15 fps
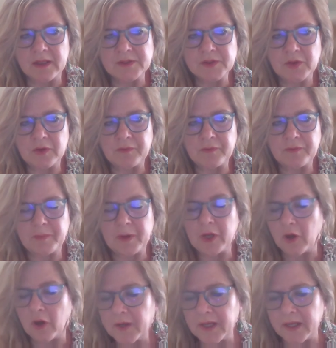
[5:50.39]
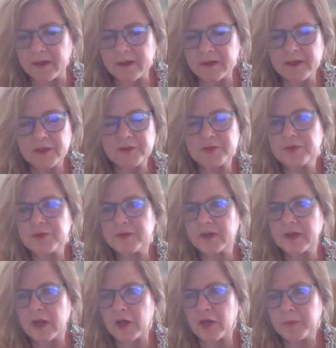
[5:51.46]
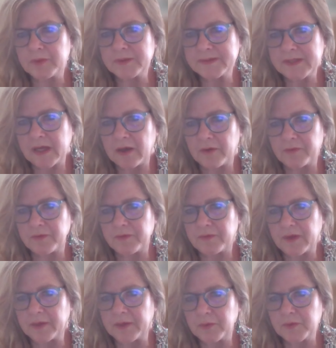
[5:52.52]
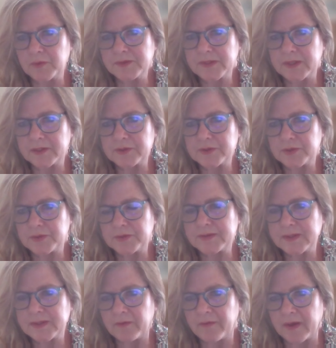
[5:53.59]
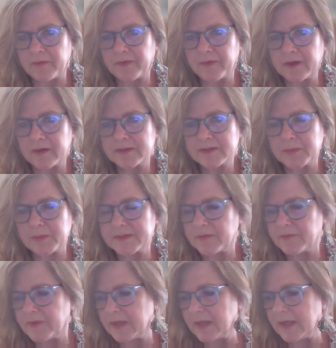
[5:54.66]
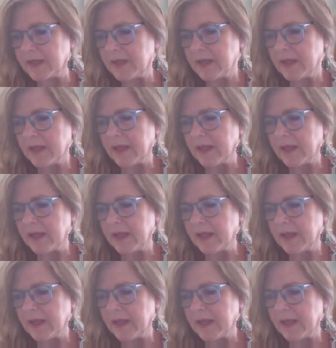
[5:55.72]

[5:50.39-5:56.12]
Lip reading: sort of belonging to the global South and also to South Africa specifically,